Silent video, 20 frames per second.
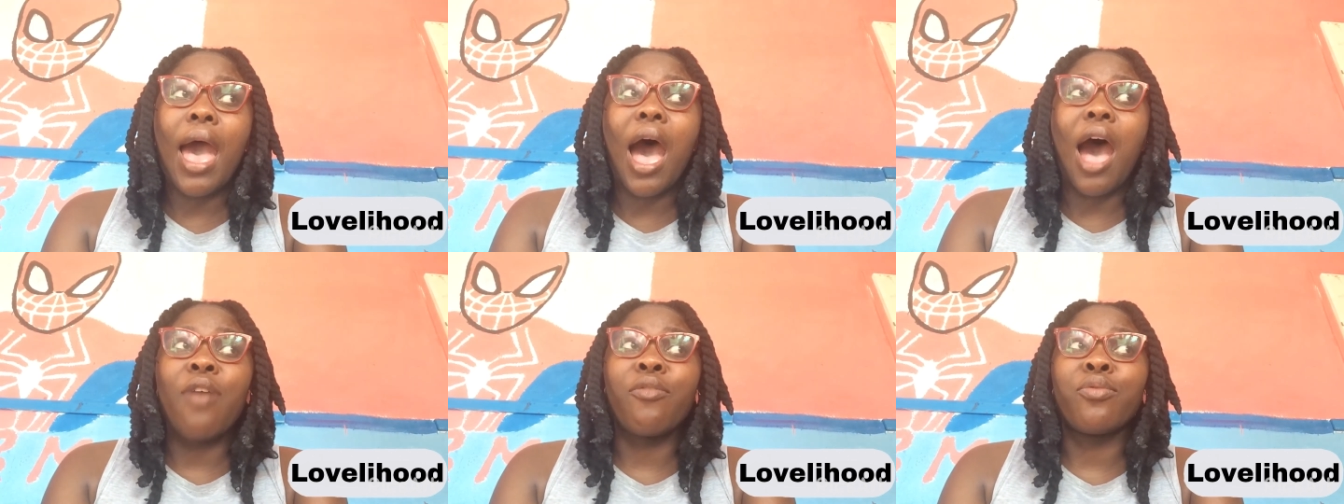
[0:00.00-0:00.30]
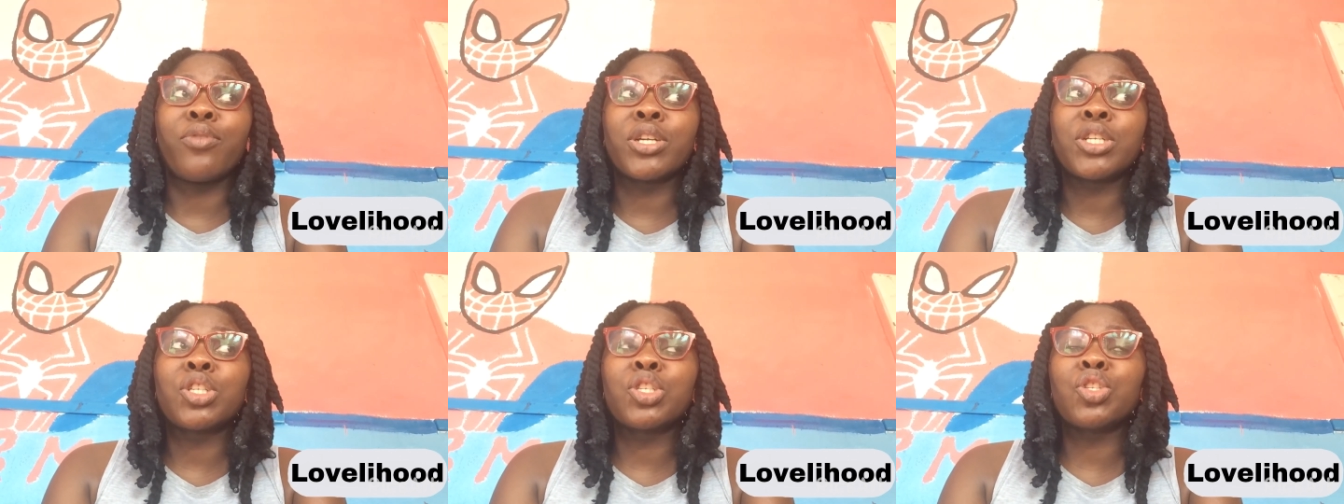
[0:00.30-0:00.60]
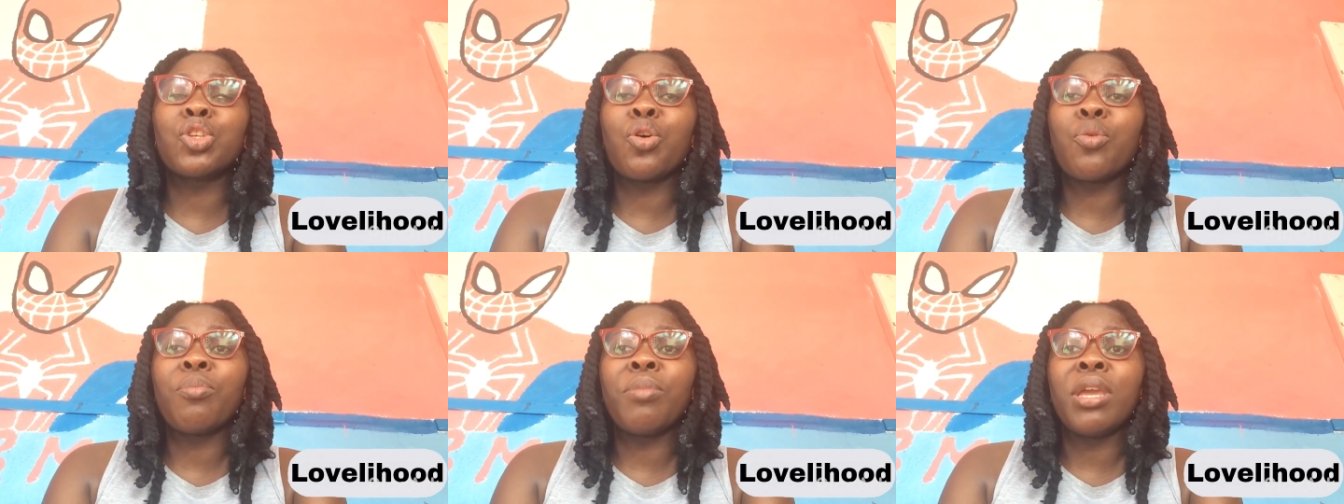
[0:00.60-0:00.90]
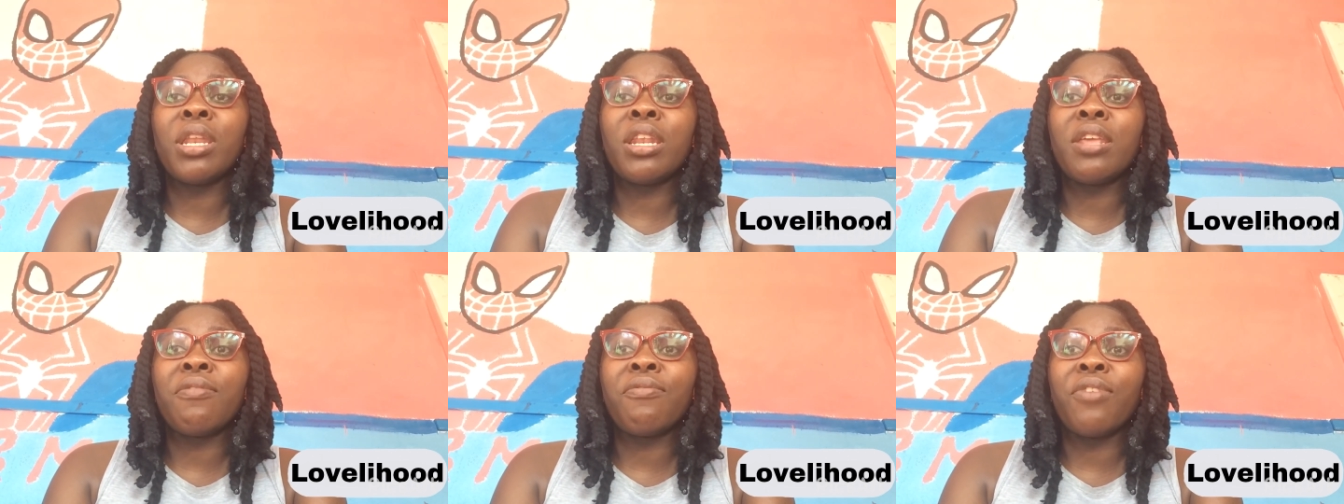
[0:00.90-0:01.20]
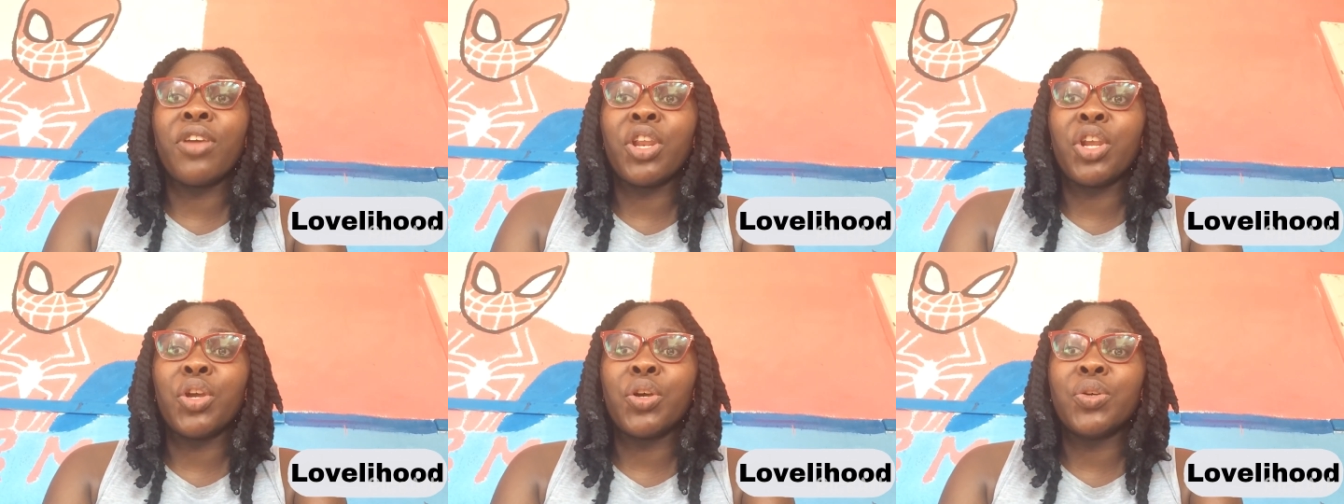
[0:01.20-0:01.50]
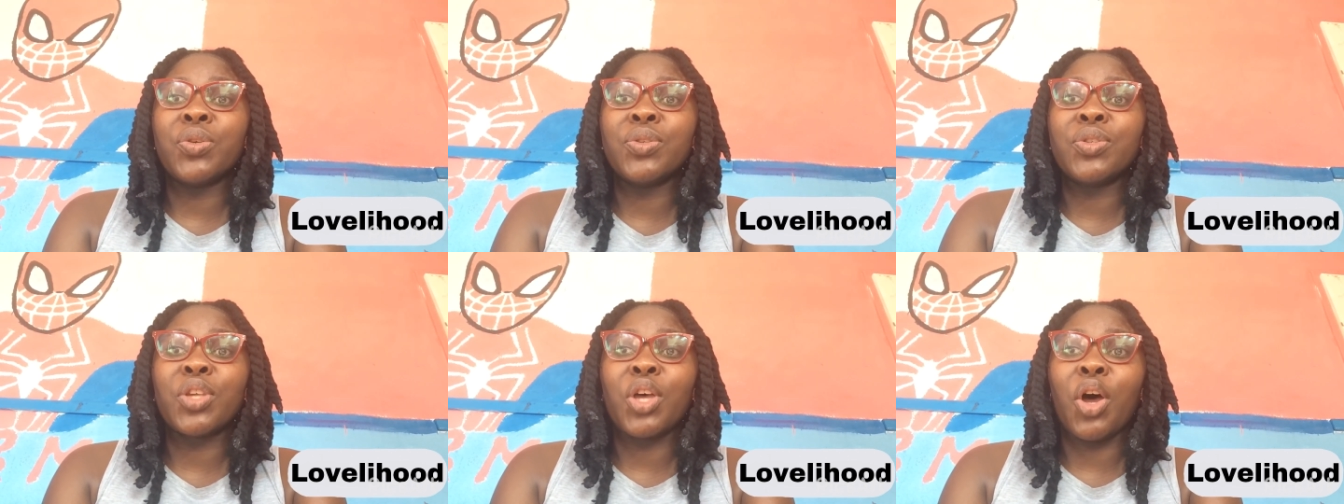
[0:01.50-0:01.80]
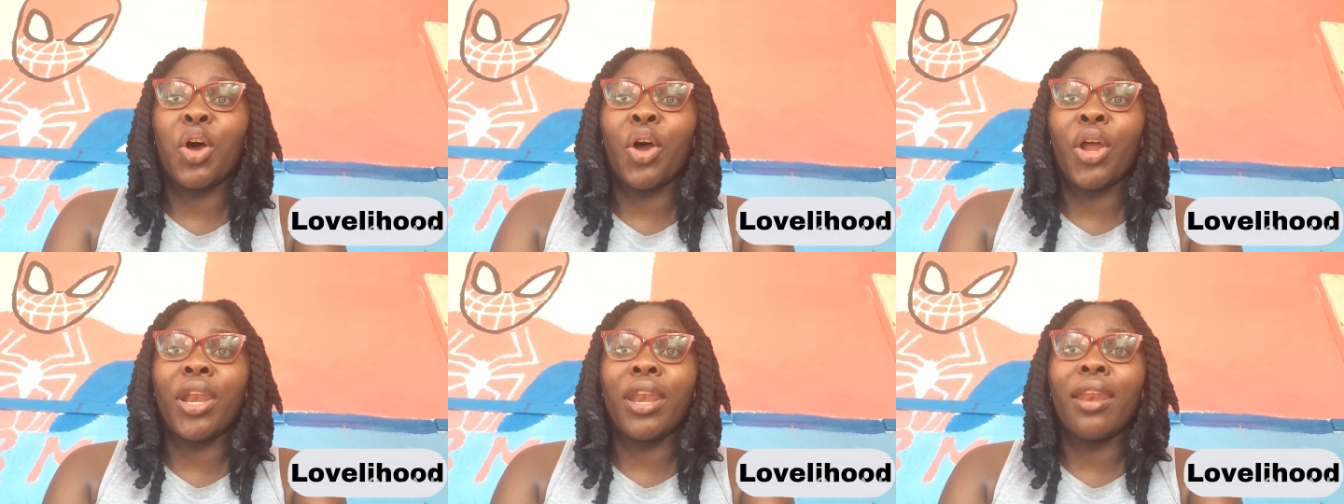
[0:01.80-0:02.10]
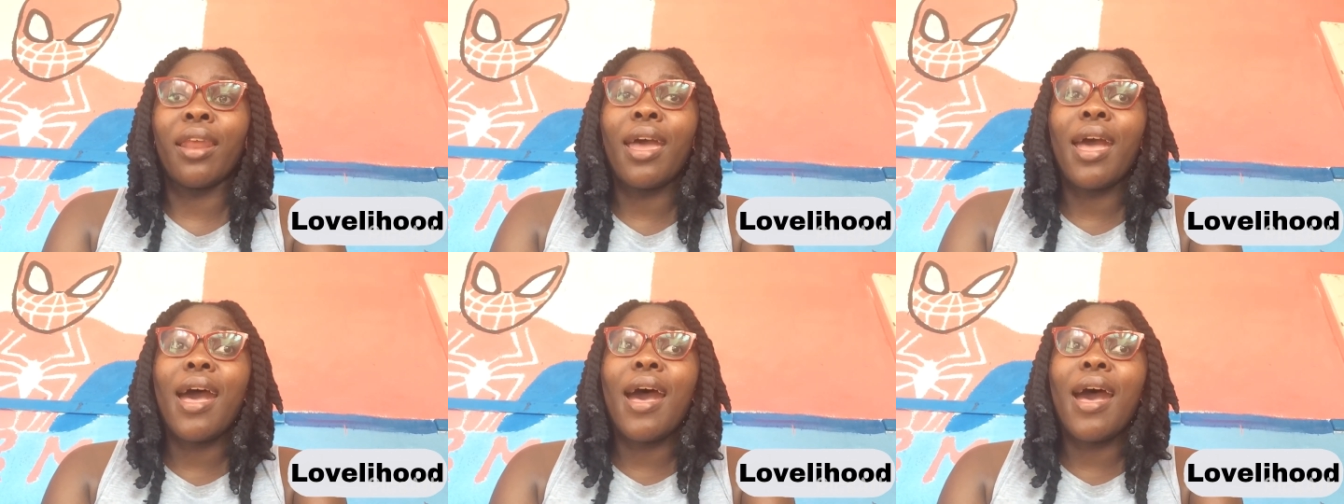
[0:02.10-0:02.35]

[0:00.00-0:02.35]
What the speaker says: I've watched so many videos on